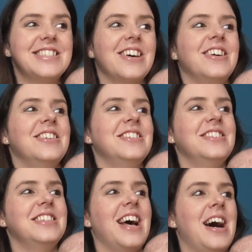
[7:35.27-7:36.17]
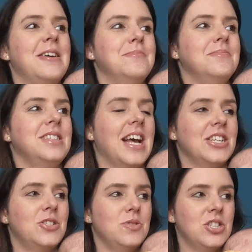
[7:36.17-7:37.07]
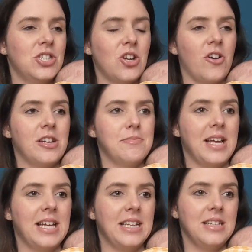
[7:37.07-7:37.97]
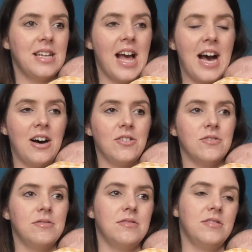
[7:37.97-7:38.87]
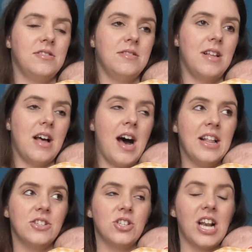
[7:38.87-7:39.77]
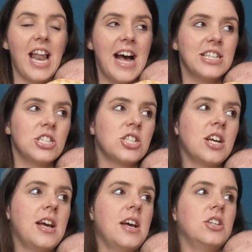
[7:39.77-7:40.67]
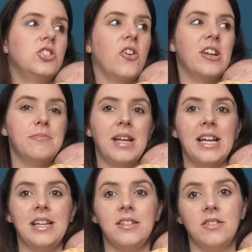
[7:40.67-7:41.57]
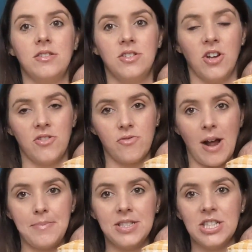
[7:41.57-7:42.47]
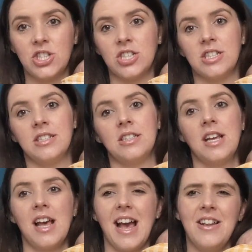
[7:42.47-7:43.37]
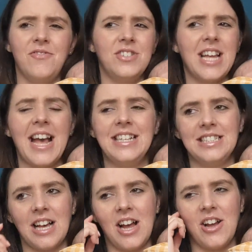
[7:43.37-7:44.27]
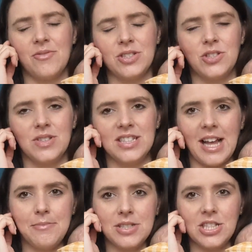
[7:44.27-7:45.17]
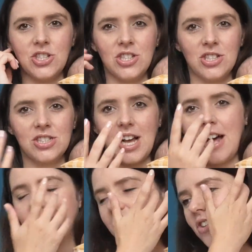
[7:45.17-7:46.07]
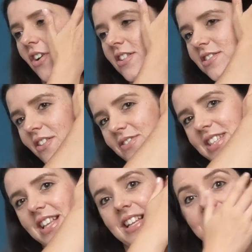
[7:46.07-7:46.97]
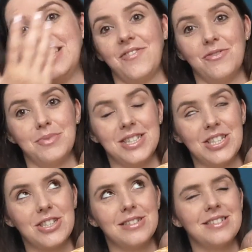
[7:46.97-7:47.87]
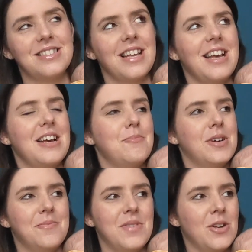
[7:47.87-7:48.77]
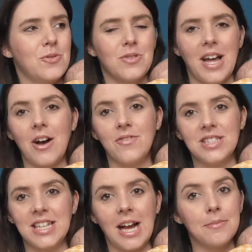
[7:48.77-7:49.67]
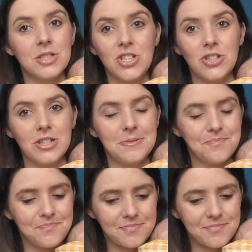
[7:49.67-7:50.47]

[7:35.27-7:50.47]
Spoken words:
So, yeah, she was just showing me how Isla should latch, showing me, you know, the right position. And for days I was doing the same position because I kind of forgot, obviously, that there's different positions, but it all, like, obviously comes to you